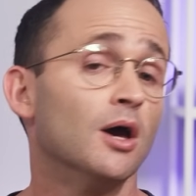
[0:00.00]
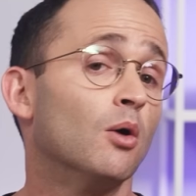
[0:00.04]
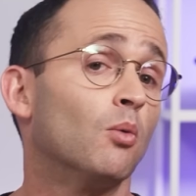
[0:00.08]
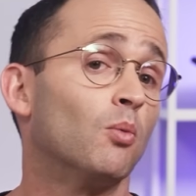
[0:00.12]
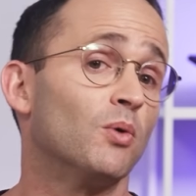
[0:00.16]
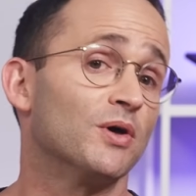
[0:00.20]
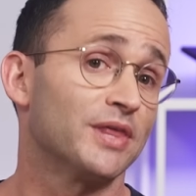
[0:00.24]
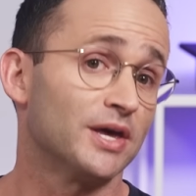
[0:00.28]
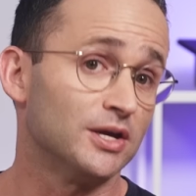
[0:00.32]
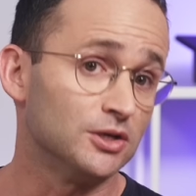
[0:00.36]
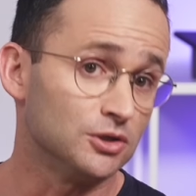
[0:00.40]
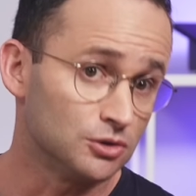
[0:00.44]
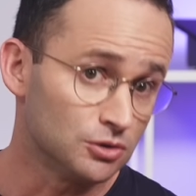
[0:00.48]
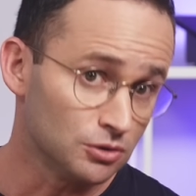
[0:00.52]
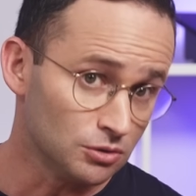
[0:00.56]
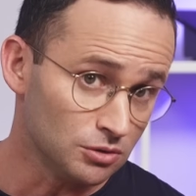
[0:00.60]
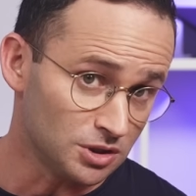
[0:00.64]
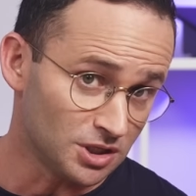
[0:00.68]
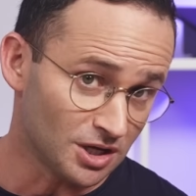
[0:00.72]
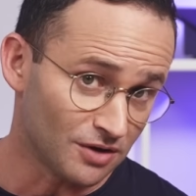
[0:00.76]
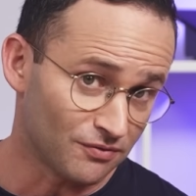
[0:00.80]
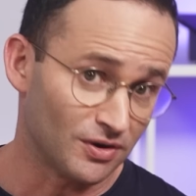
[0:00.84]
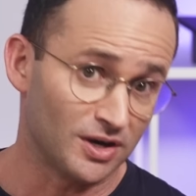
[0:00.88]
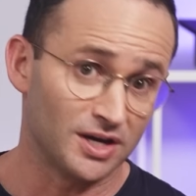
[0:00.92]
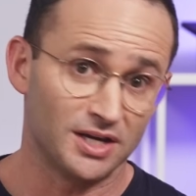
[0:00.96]
Where they do
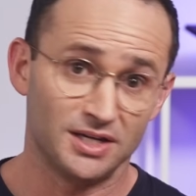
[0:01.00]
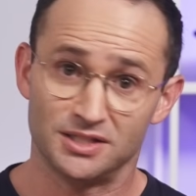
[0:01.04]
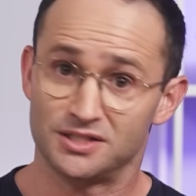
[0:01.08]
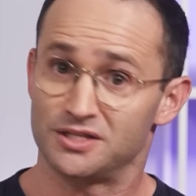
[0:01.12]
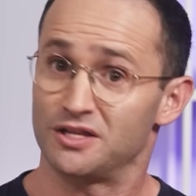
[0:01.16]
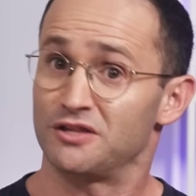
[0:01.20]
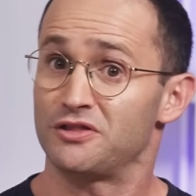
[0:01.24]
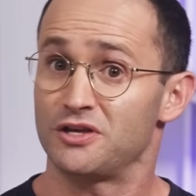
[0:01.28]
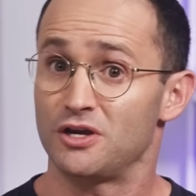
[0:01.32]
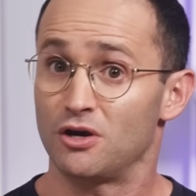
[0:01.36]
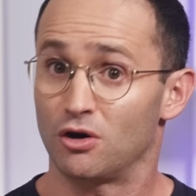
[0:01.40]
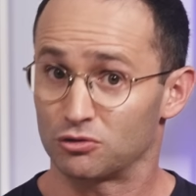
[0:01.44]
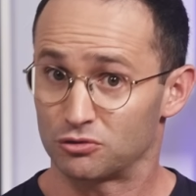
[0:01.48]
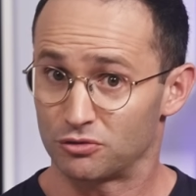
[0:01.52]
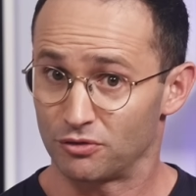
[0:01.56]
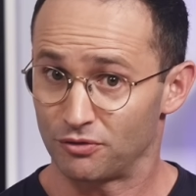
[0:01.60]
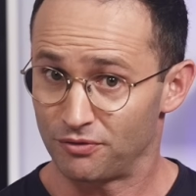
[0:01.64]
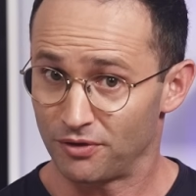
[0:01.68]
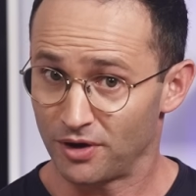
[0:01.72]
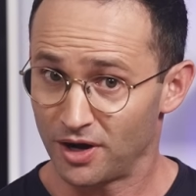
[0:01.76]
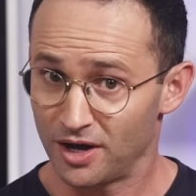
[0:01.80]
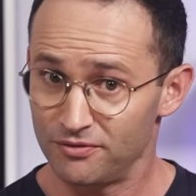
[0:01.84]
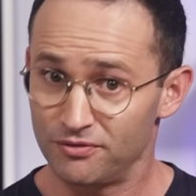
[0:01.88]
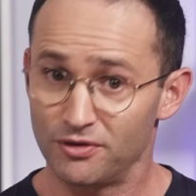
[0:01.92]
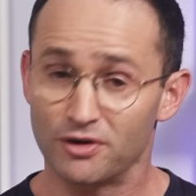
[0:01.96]
differ is that the Ultra
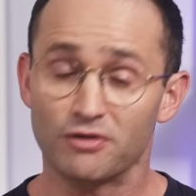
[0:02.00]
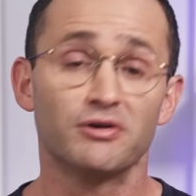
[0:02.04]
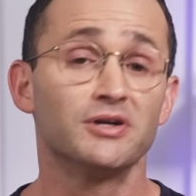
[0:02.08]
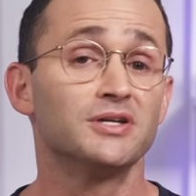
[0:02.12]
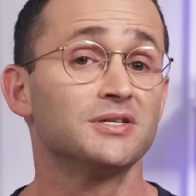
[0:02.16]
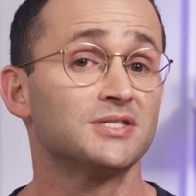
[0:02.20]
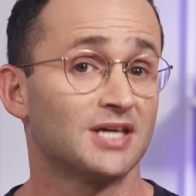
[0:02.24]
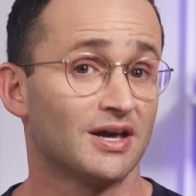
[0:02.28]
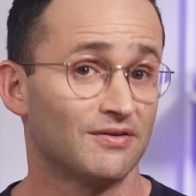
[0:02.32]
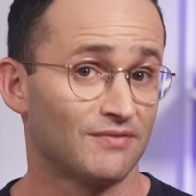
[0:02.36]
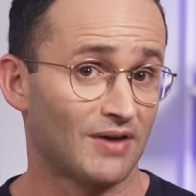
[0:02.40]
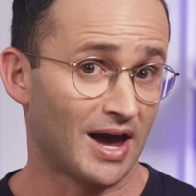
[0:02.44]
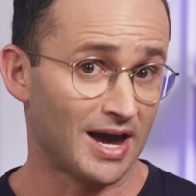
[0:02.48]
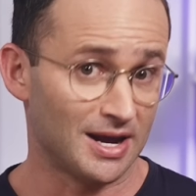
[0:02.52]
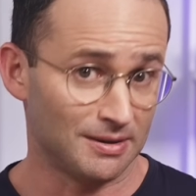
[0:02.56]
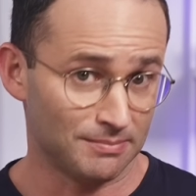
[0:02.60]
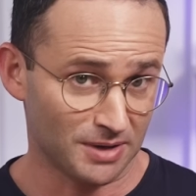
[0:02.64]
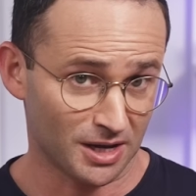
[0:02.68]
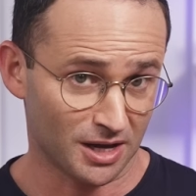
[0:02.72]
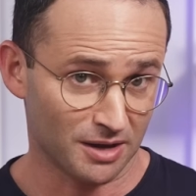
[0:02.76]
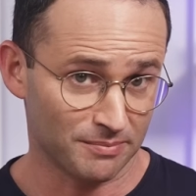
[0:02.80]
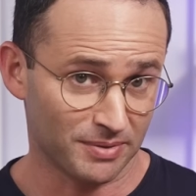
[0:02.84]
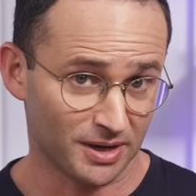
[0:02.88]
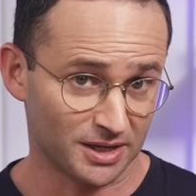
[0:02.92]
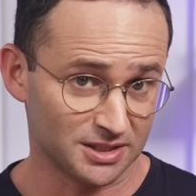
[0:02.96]
five variants have eight
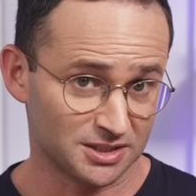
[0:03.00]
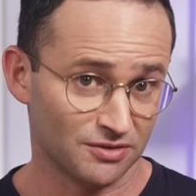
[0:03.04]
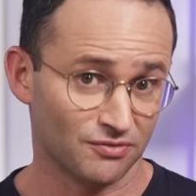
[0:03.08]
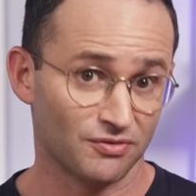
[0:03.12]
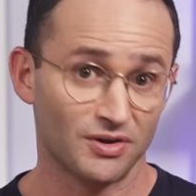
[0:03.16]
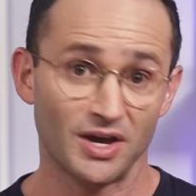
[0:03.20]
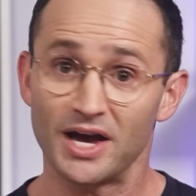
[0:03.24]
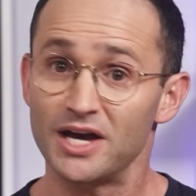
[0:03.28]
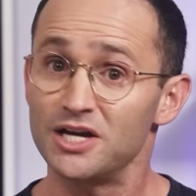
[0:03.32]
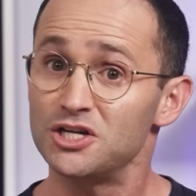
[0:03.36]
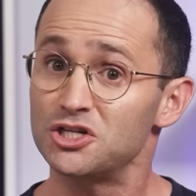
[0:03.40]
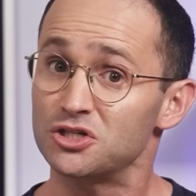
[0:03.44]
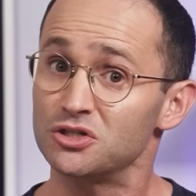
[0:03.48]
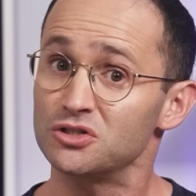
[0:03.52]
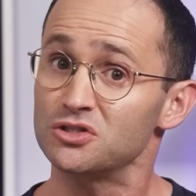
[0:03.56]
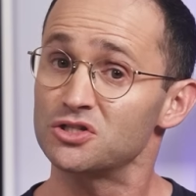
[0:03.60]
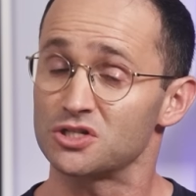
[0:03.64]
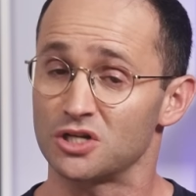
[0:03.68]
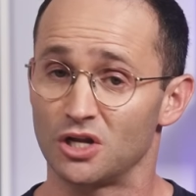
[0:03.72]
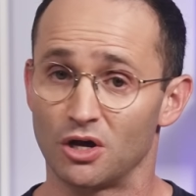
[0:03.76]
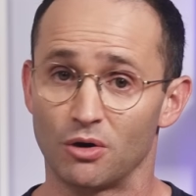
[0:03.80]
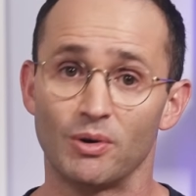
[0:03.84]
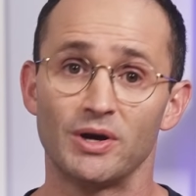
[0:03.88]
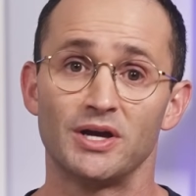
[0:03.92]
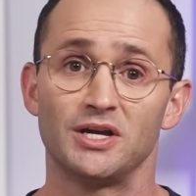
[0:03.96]
megabytes of cache and
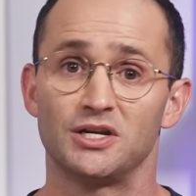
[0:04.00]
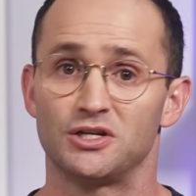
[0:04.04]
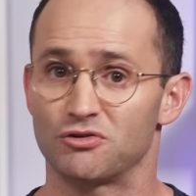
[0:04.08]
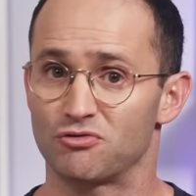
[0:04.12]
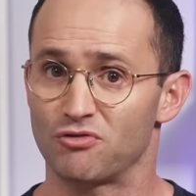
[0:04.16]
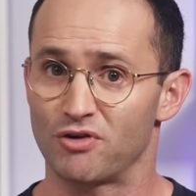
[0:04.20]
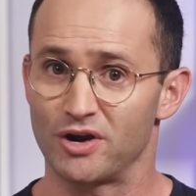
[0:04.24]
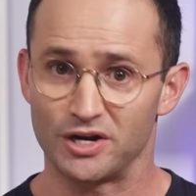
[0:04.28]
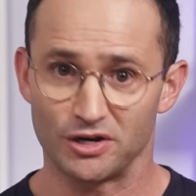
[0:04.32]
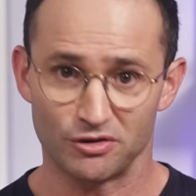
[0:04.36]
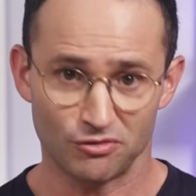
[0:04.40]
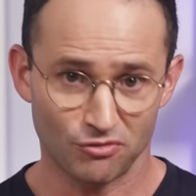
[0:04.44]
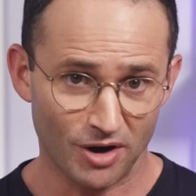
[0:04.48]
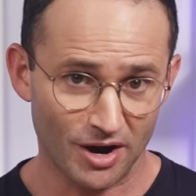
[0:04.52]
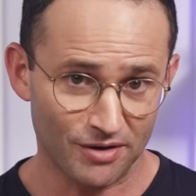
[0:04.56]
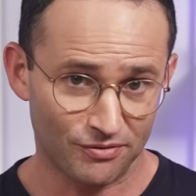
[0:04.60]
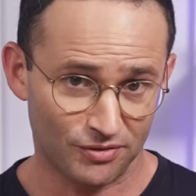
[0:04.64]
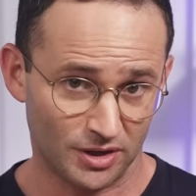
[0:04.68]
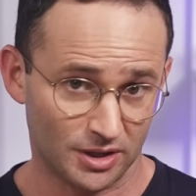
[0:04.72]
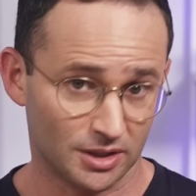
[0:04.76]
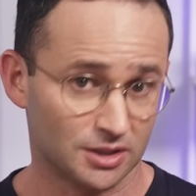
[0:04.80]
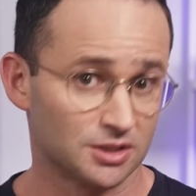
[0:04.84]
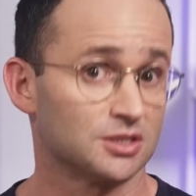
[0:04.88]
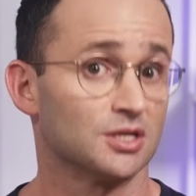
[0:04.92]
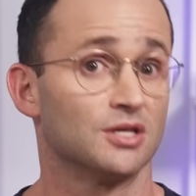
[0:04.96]
slower integrated
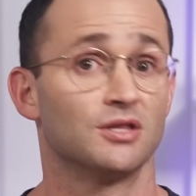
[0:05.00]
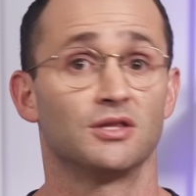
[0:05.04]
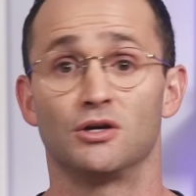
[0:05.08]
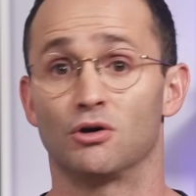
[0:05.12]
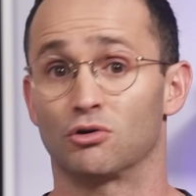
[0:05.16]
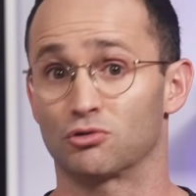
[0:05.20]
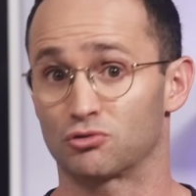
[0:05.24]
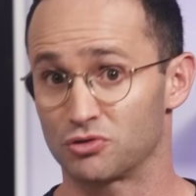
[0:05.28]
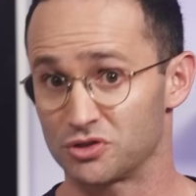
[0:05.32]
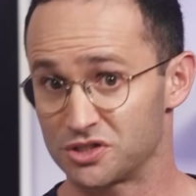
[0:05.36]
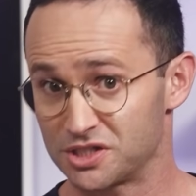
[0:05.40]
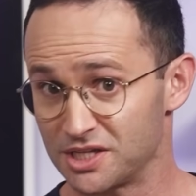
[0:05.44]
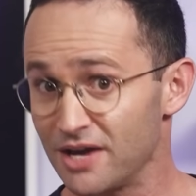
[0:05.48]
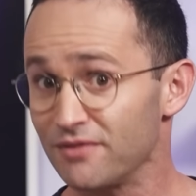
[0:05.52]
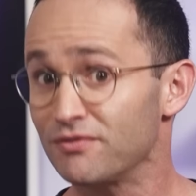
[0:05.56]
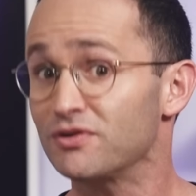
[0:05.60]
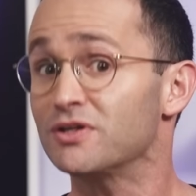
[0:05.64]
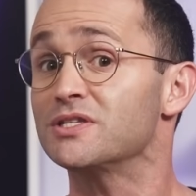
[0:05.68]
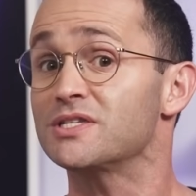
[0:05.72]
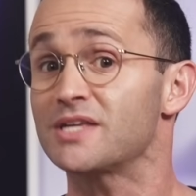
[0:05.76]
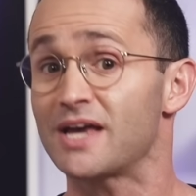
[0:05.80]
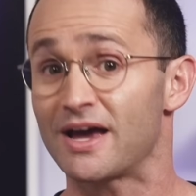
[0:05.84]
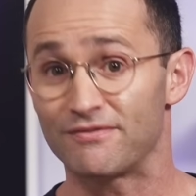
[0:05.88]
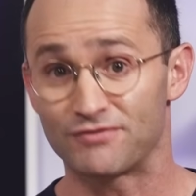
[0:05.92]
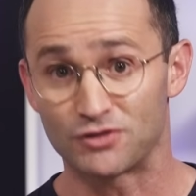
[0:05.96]
graphics. The Ultra
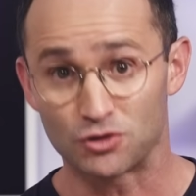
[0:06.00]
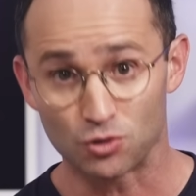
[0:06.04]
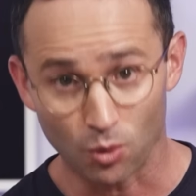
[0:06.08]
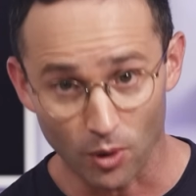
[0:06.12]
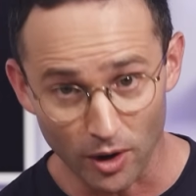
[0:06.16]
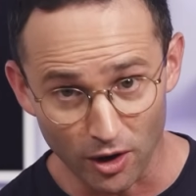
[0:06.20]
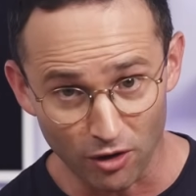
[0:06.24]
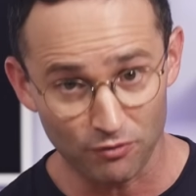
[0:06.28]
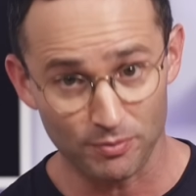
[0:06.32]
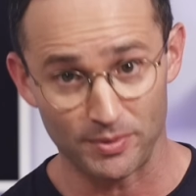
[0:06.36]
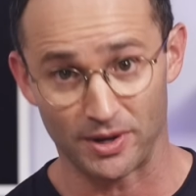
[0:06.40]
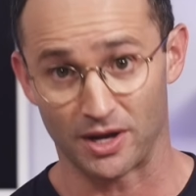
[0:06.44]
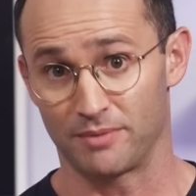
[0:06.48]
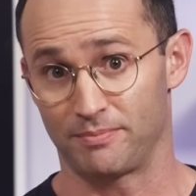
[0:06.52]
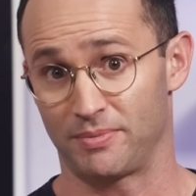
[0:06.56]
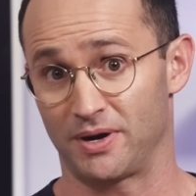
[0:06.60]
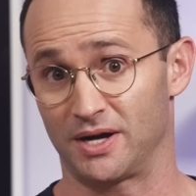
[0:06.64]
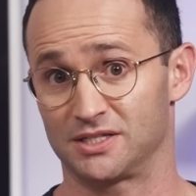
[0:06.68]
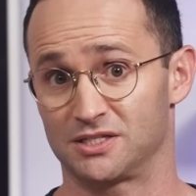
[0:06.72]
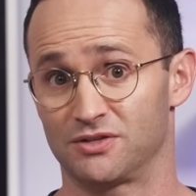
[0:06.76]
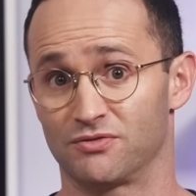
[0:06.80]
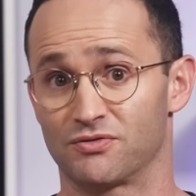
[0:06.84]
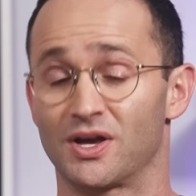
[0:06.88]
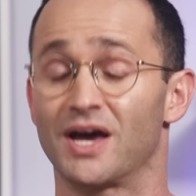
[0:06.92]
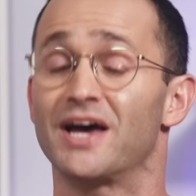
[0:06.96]
sevens have twelve
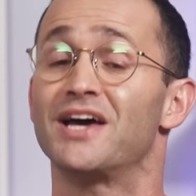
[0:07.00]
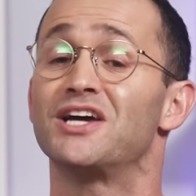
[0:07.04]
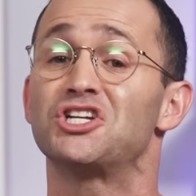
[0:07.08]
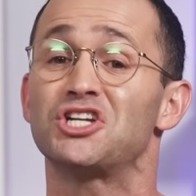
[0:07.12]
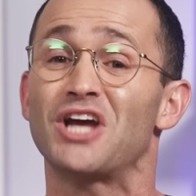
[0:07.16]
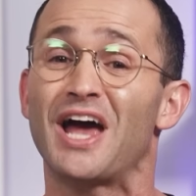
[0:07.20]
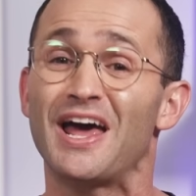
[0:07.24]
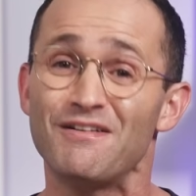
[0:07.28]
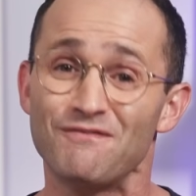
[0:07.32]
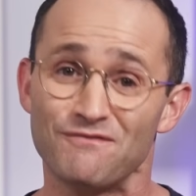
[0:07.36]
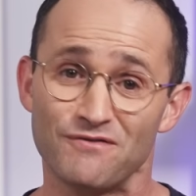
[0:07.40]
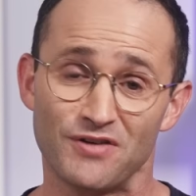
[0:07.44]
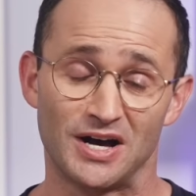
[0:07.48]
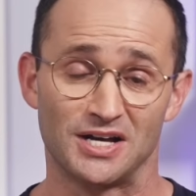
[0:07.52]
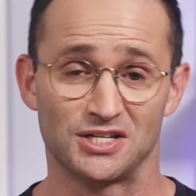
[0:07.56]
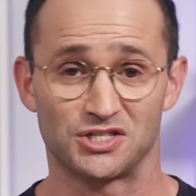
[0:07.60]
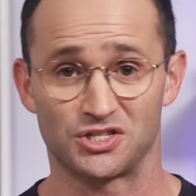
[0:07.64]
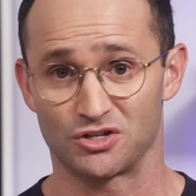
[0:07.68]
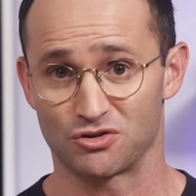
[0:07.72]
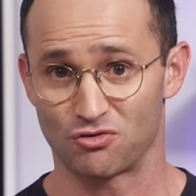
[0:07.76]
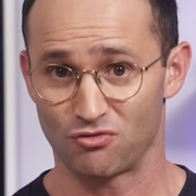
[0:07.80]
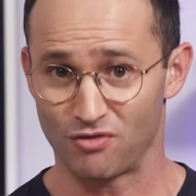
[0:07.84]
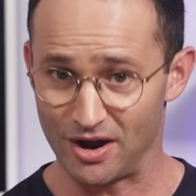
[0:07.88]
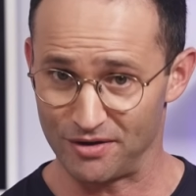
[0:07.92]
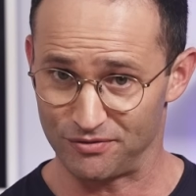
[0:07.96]
megabytes of cache and
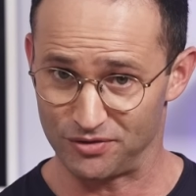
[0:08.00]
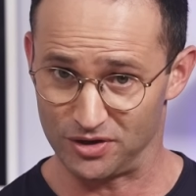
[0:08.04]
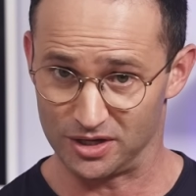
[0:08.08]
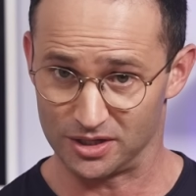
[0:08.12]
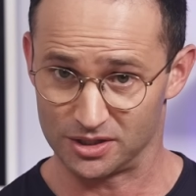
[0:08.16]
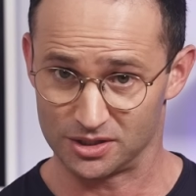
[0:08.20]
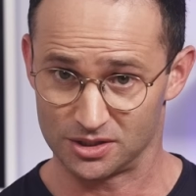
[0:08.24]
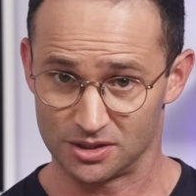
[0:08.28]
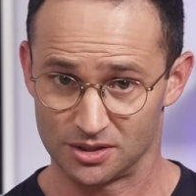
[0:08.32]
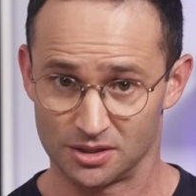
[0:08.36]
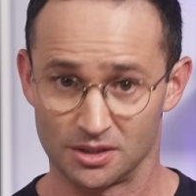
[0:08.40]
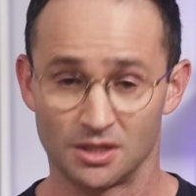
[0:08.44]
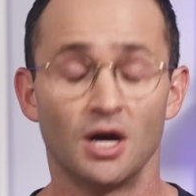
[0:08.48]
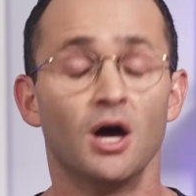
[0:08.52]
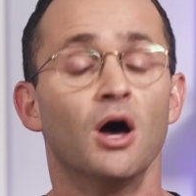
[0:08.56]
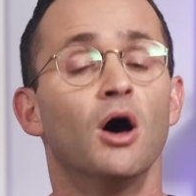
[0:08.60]
faster graphics.